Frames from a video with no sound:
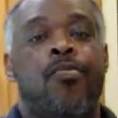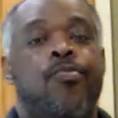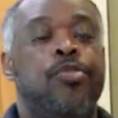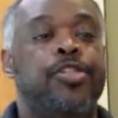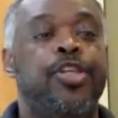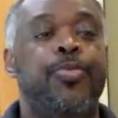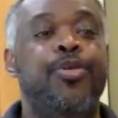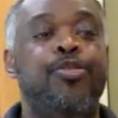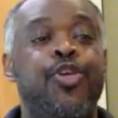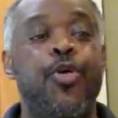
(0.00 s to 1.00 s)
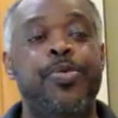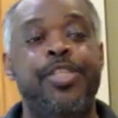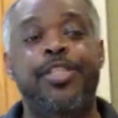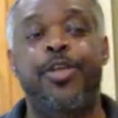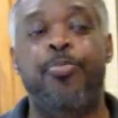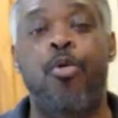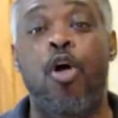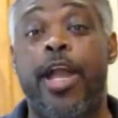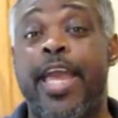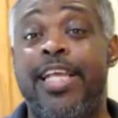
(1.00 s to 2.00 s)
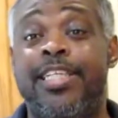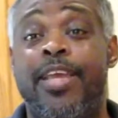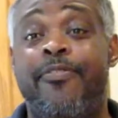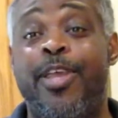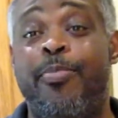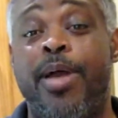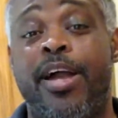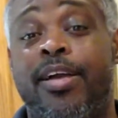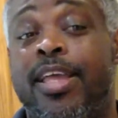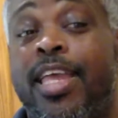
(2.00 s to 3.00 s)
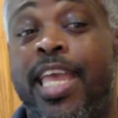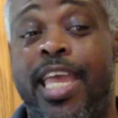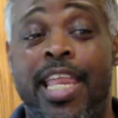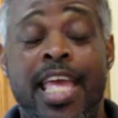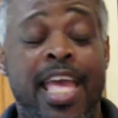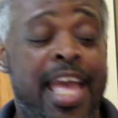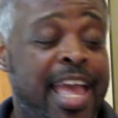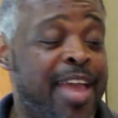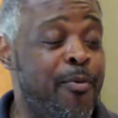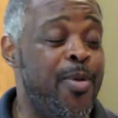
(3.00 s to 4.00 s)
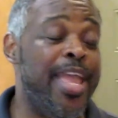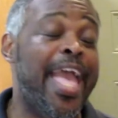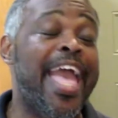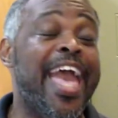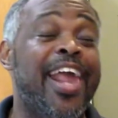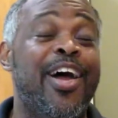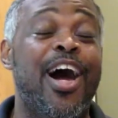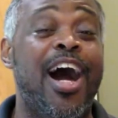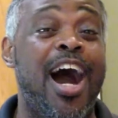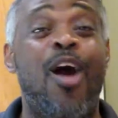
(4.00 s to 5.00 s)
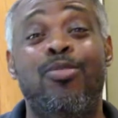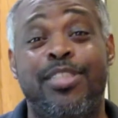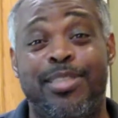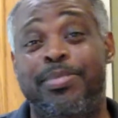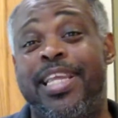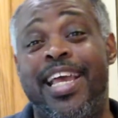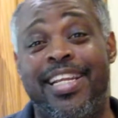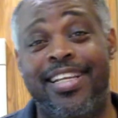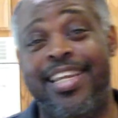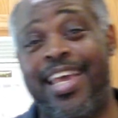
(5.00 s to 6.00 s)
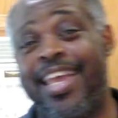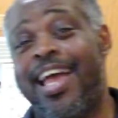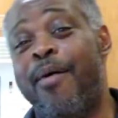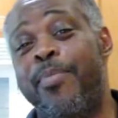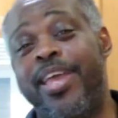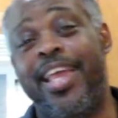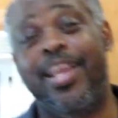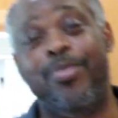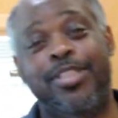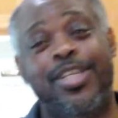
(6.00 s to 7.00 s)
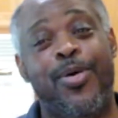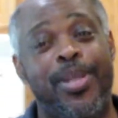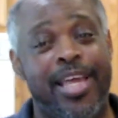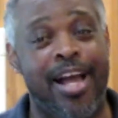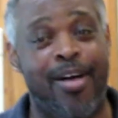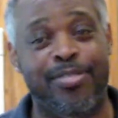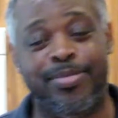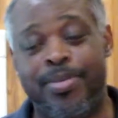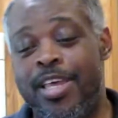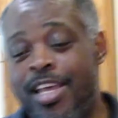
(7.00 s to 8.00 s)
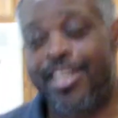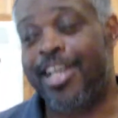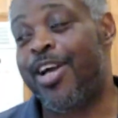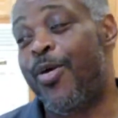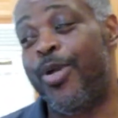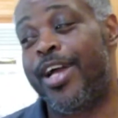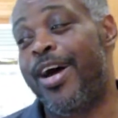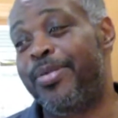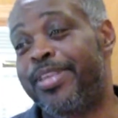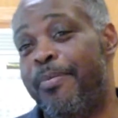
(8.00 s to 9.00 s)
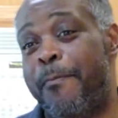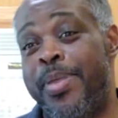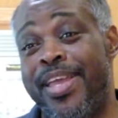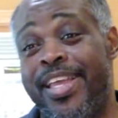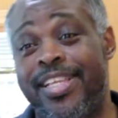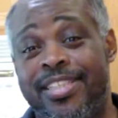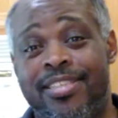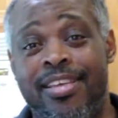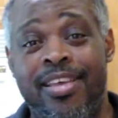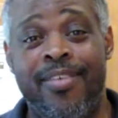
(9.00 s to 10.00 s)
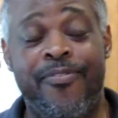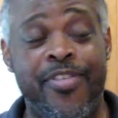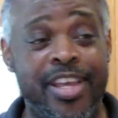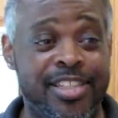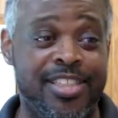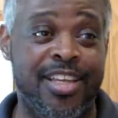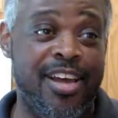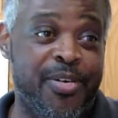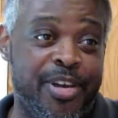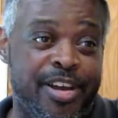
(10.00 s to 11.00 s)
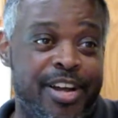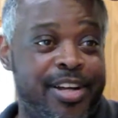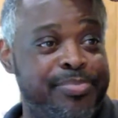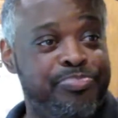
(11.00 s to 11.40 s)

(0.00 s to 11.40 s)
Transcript: What's up, YouTubers? It's your boy KJV back again, and we had an awesome day today. I mean, it was totally awesome. Dakota caught the biggest fish. She caught a